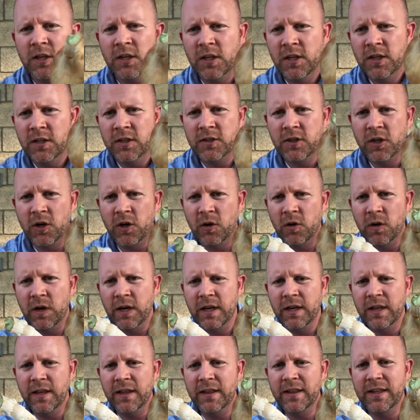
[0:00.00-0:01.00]
So
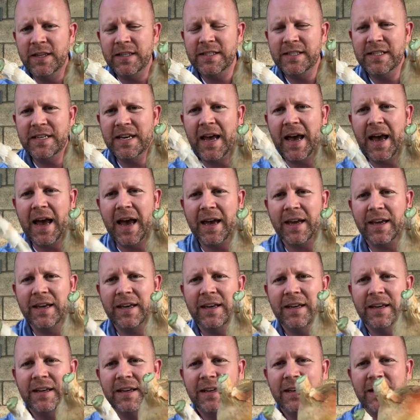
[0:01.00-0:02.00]
this neck
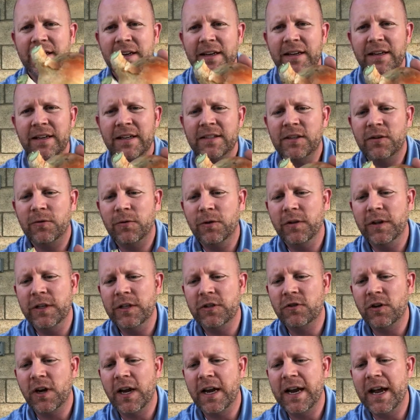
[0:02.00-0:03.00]
doesn't really
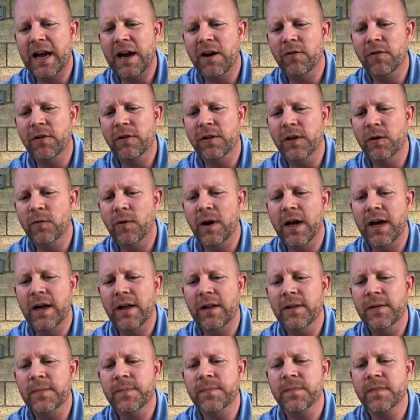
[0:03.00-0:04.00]
dry out really
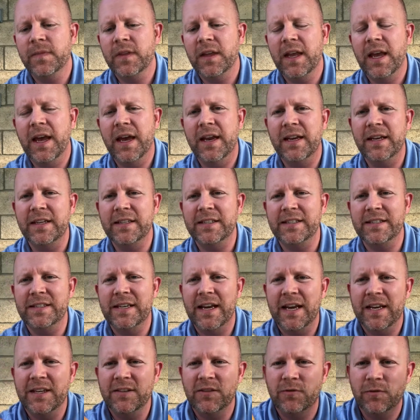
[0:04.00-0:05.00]
well, and it
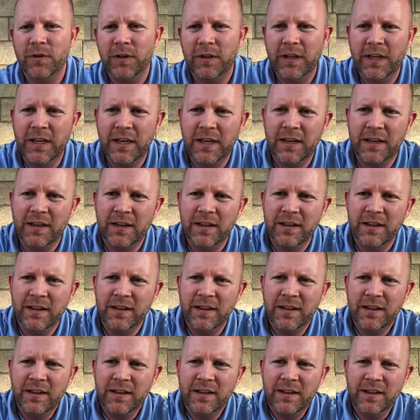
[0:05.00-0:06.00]
stays really
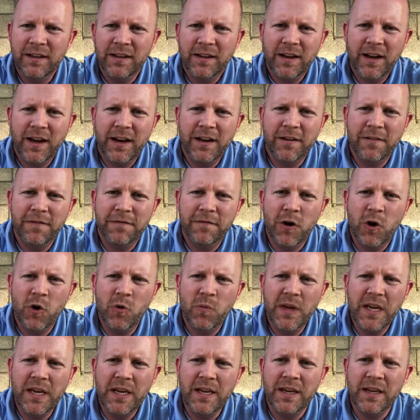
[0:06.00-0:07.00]
kind of
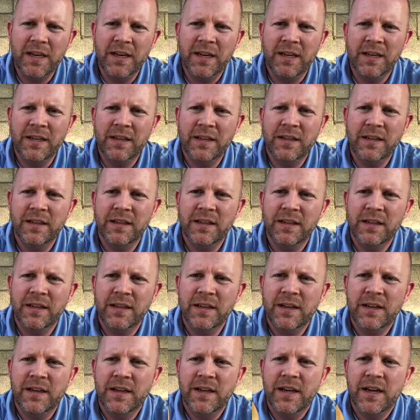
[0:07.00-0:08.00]
foamy and
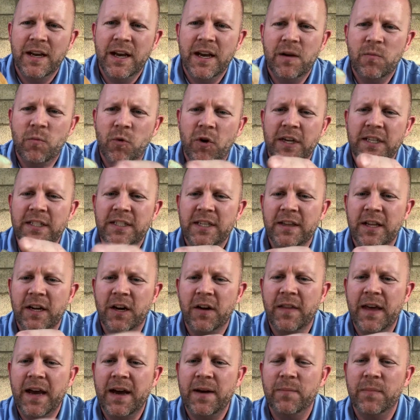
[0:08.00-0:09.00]
moist in there,
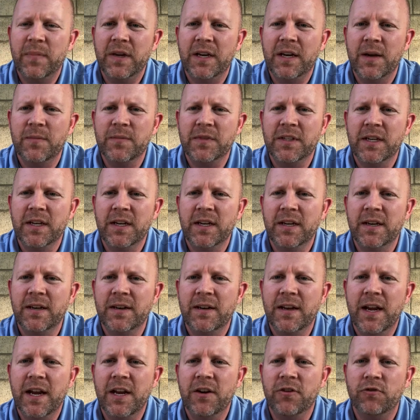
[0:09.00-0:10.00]
and that becomes an
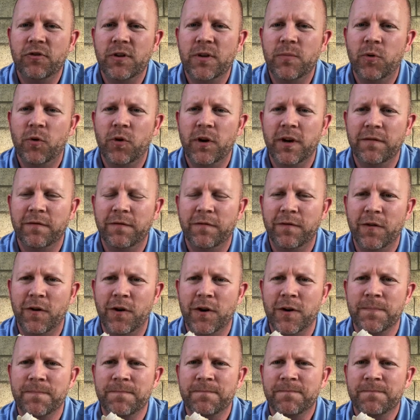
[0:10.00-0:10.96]
entry point for